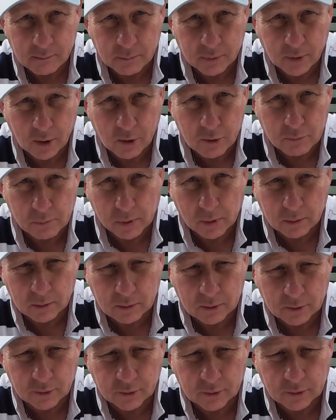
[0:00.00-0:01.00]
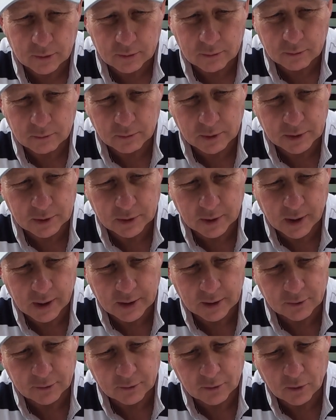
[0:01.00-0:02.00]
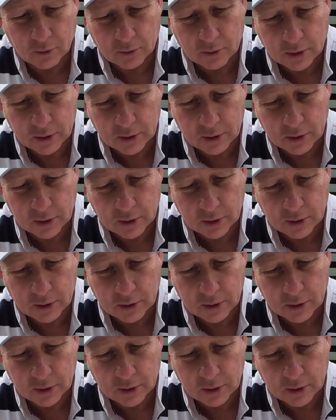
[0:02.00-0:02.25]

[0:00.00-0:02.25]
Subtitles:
Pro box, which again has got